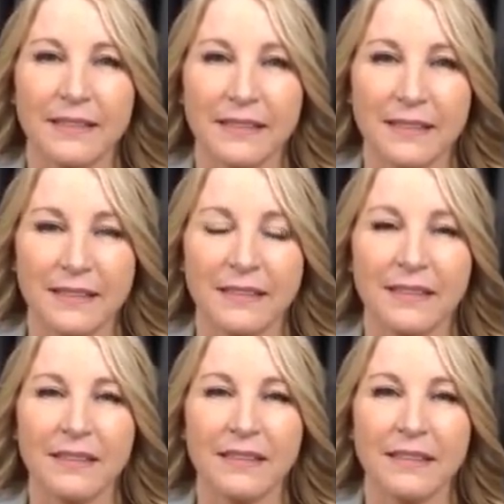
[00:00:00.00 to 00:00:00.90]

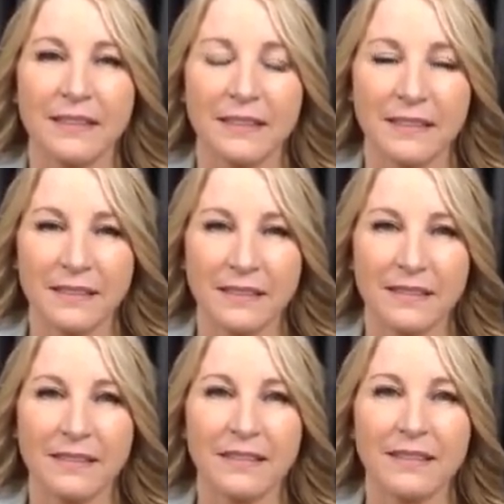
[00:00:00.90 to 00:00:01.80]

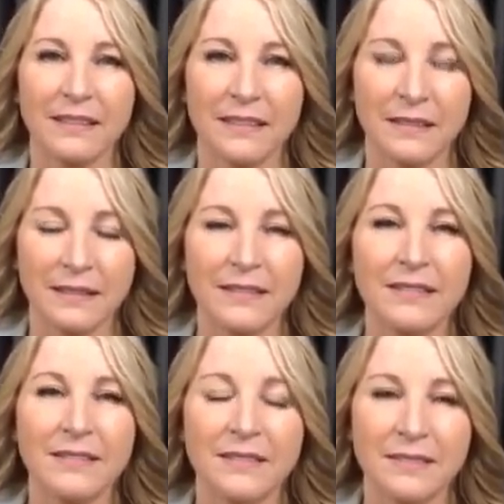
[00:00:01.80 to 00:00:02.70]

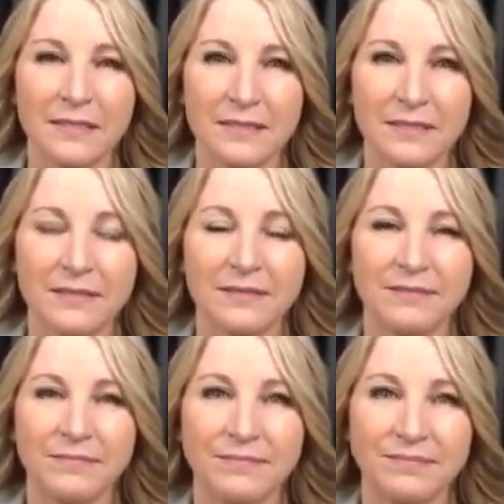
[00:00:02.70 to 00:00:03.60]

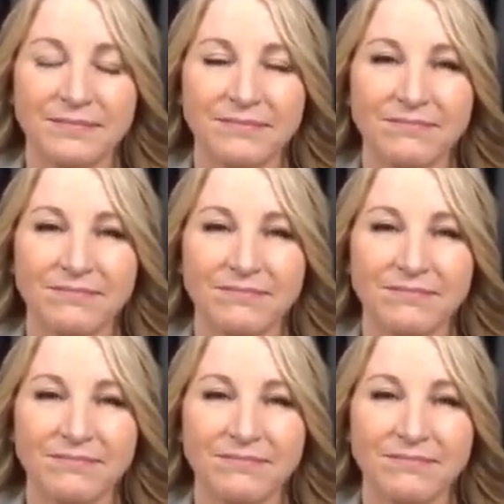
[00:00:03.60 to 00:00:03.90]
[no speech]